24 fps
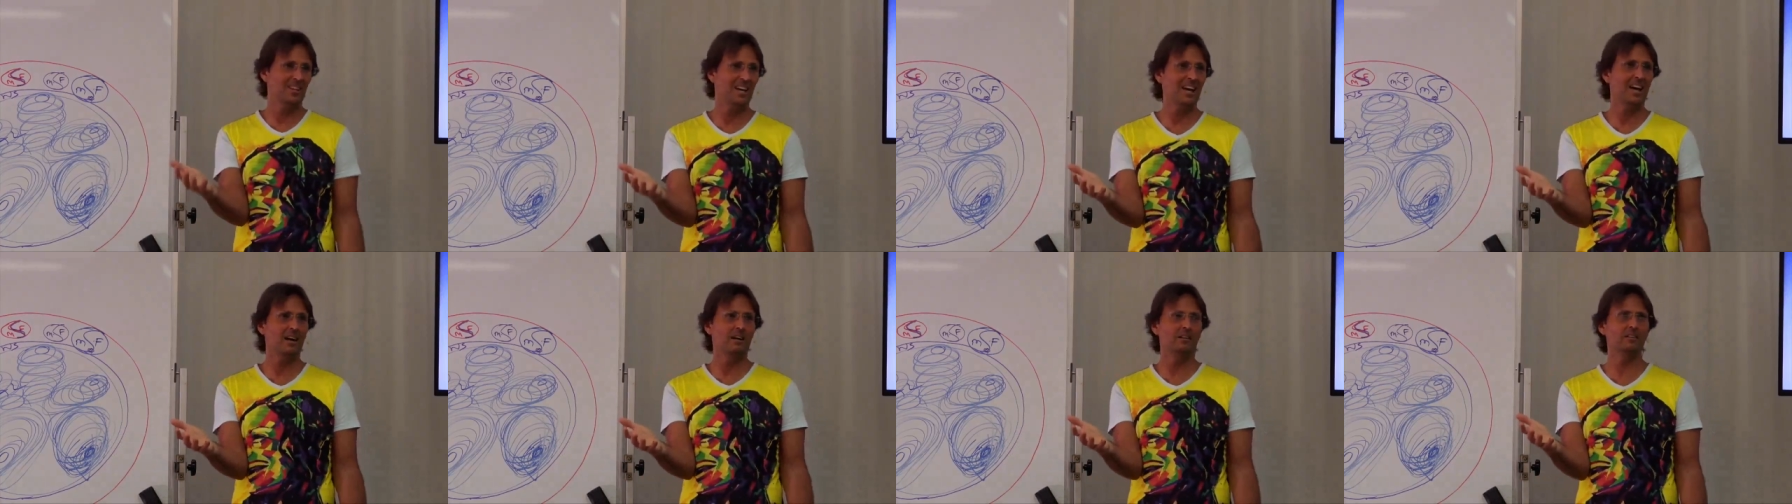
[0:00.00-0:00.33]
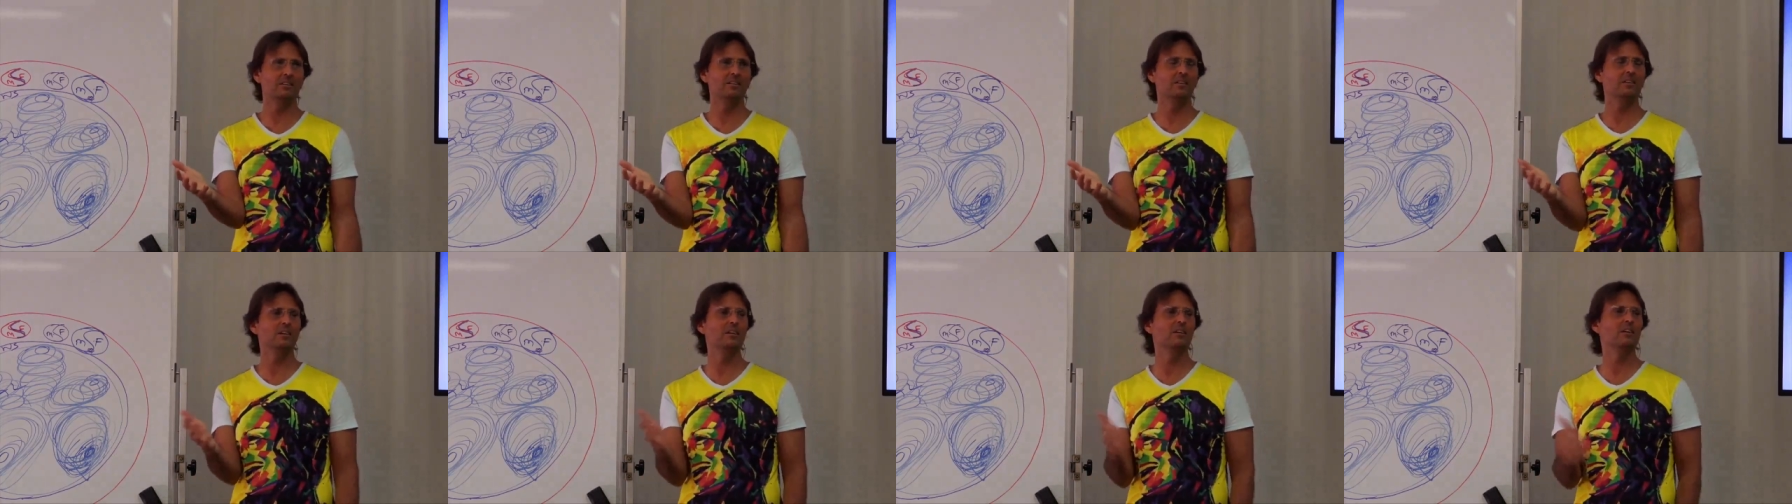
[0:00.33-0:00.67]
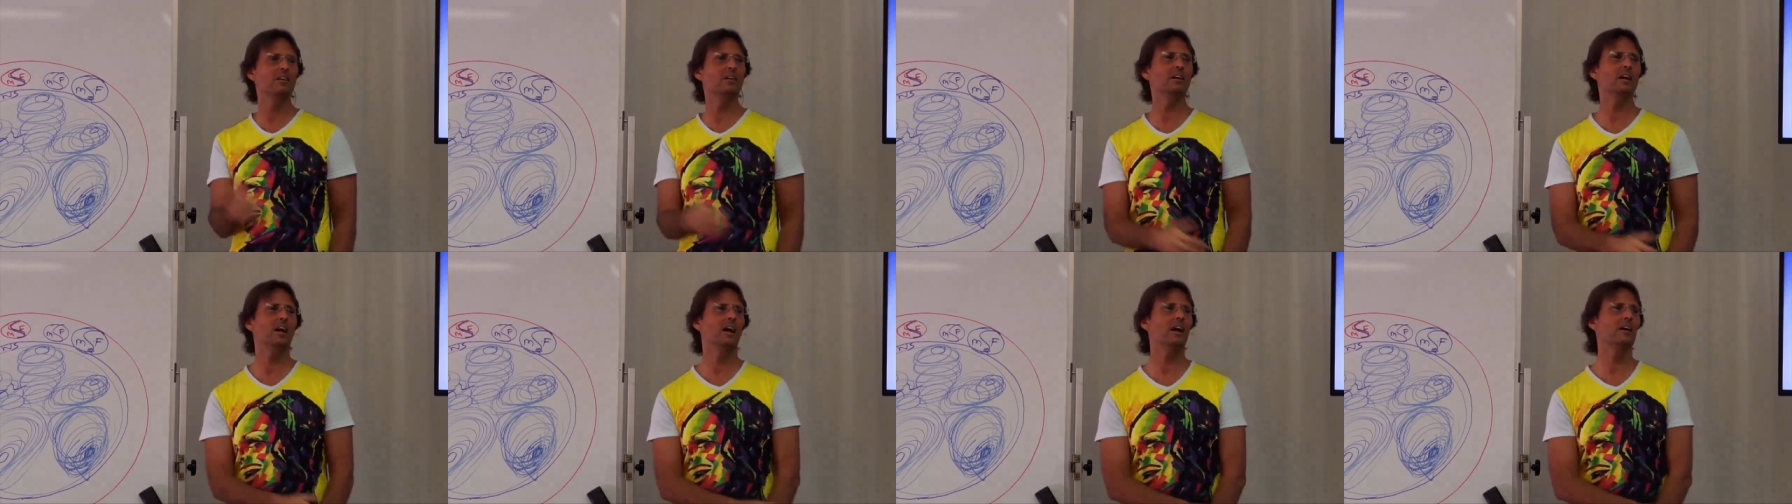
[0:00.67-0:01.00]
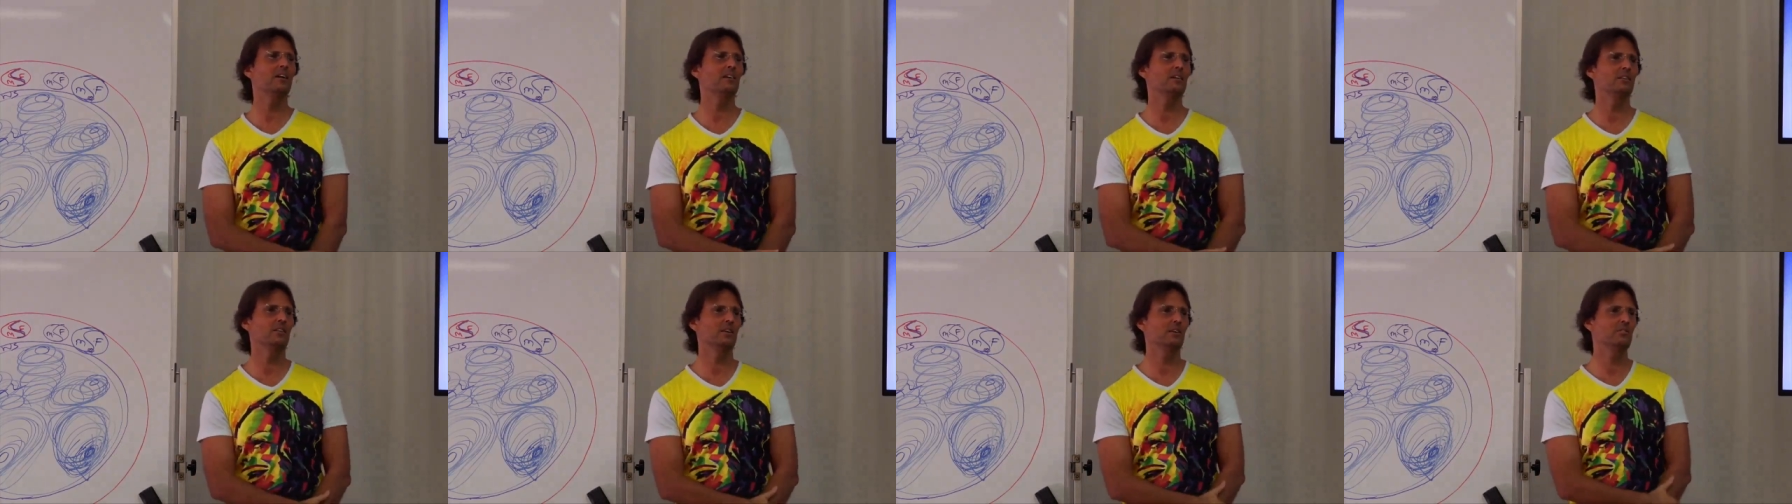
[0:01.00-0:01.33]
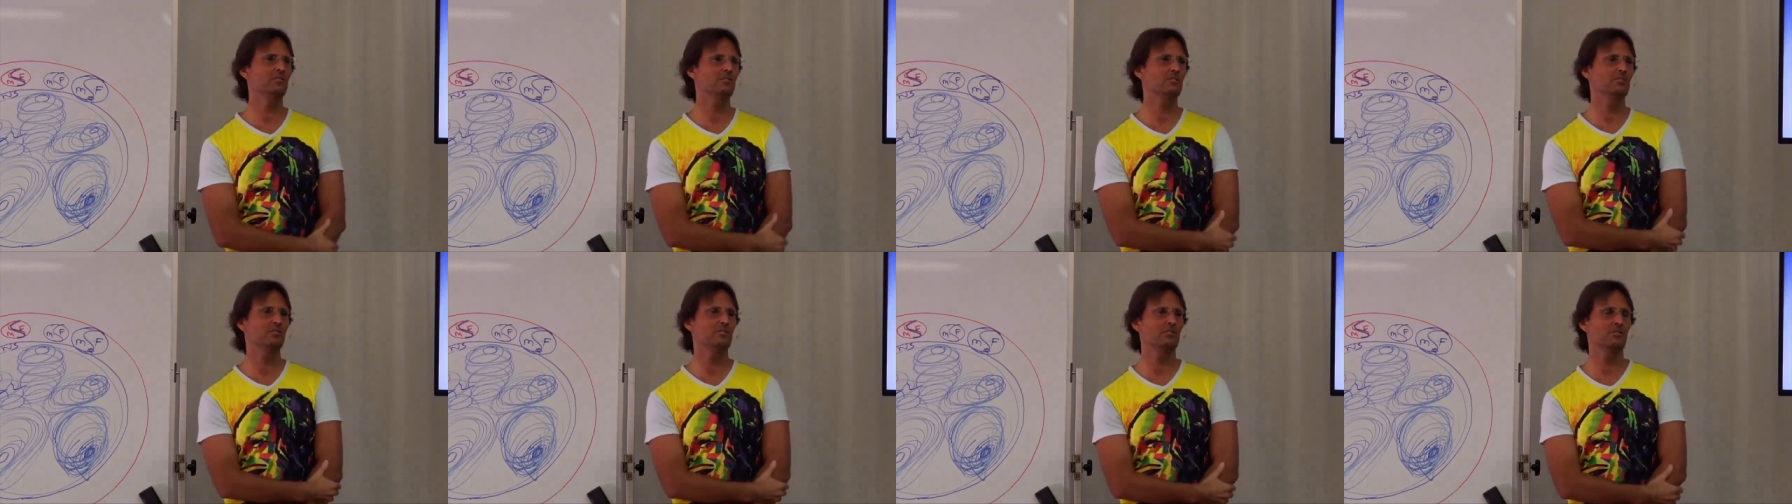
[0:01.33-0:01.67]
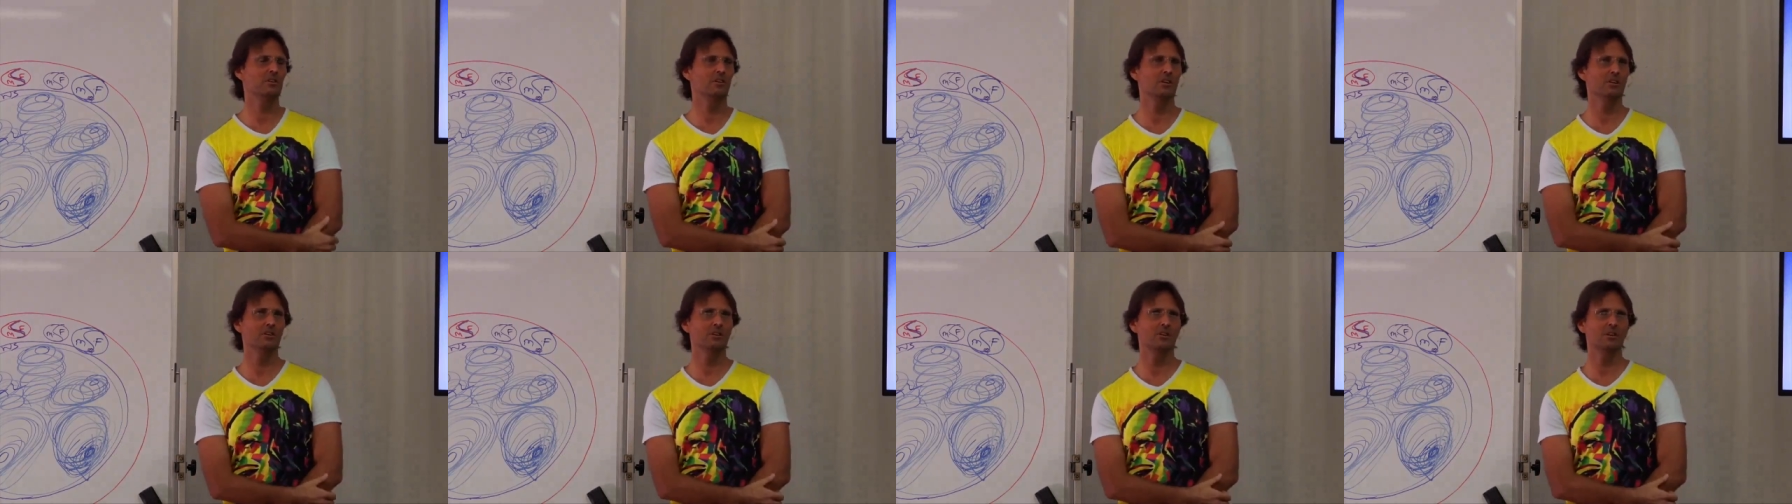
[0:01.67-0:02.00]
without a connection to
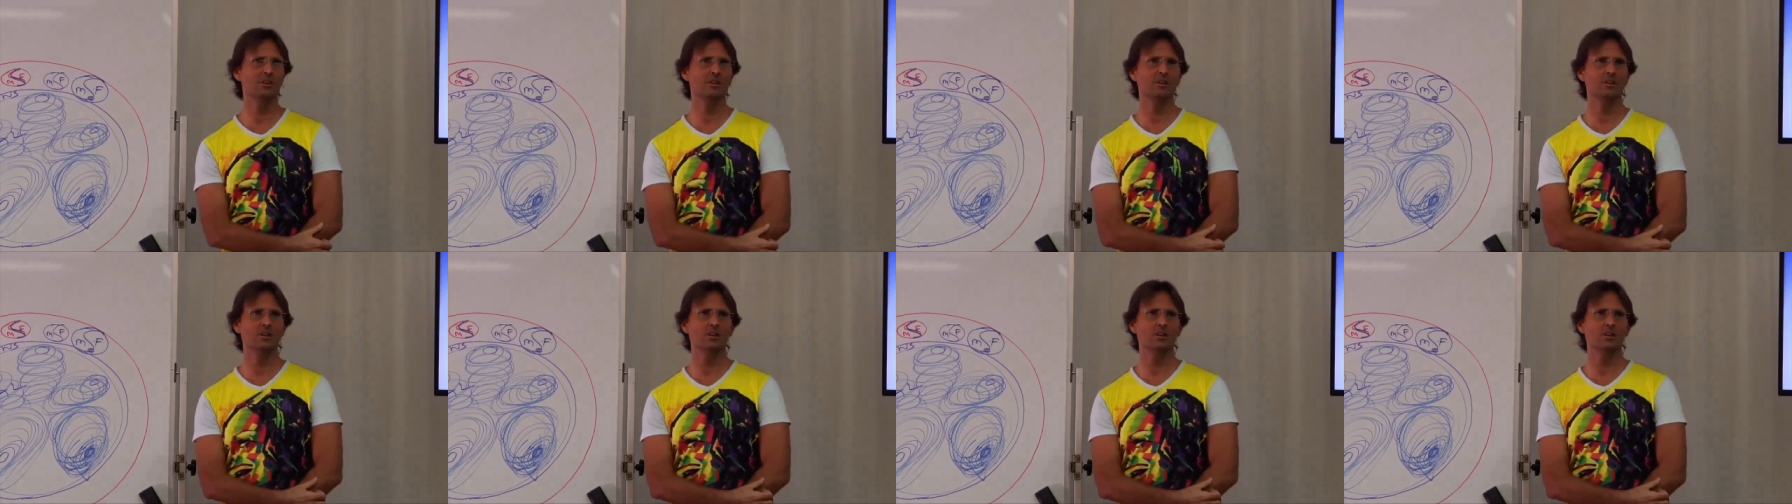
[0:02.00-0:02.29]
God.